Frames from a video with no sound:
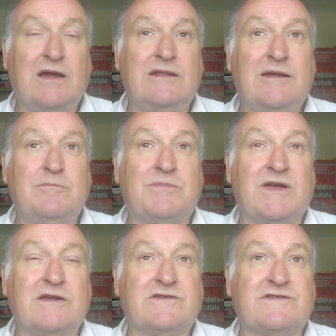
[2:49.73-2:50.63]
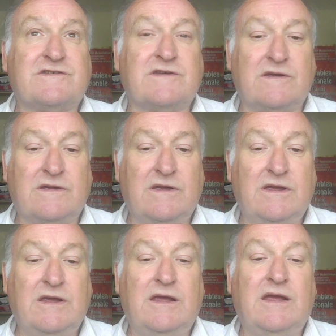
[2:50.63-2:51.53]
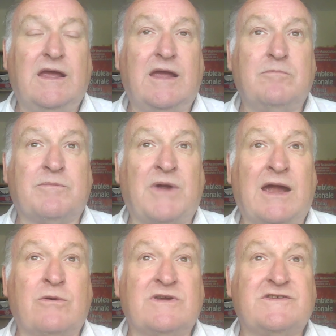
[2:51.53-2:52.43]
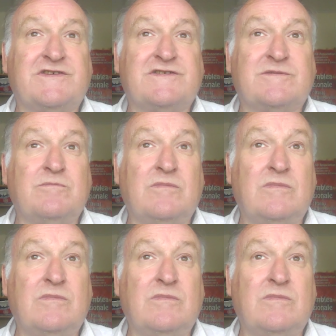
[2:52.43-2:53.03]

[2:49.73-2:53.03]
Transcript: Olympics in Paris.